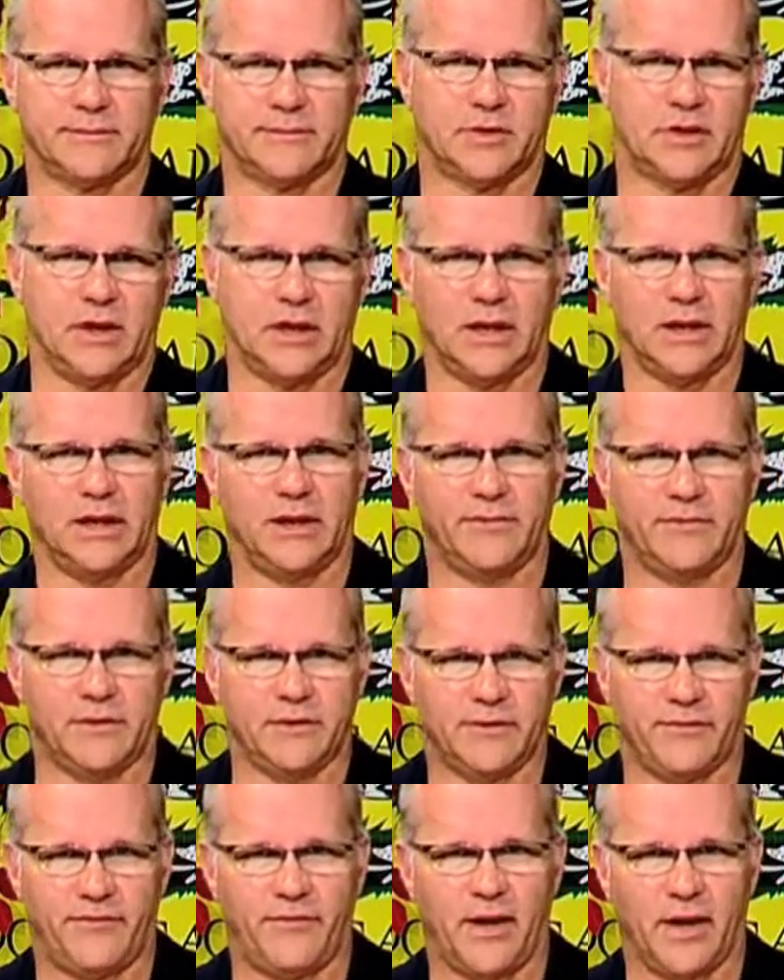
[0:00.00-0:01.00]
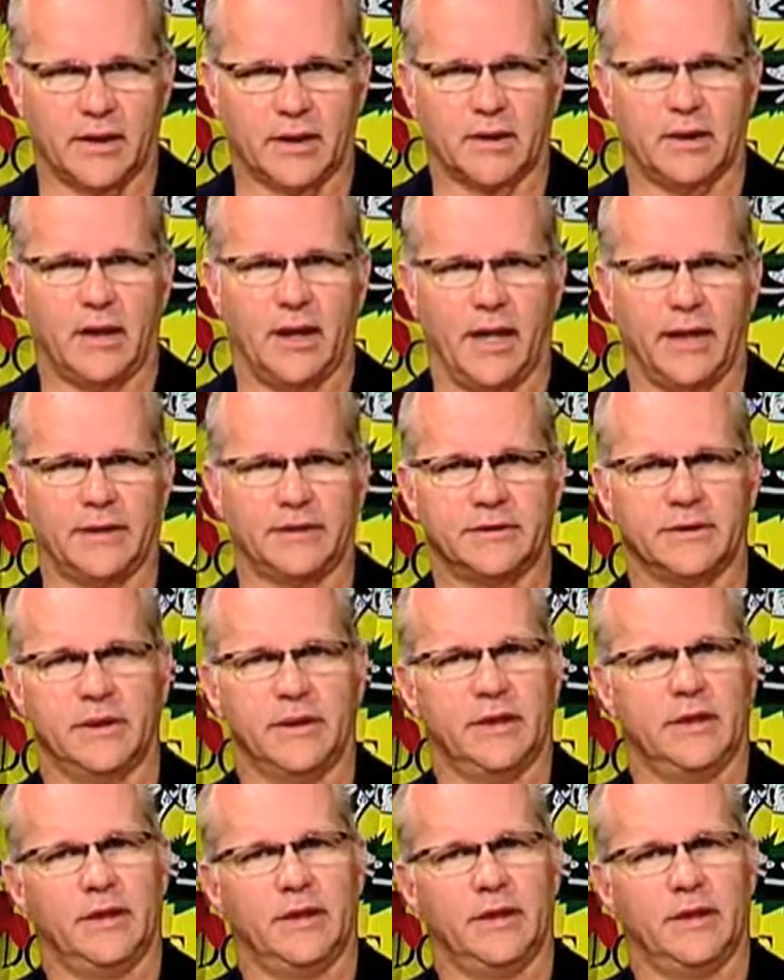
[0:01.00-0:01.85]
she can even defend clients,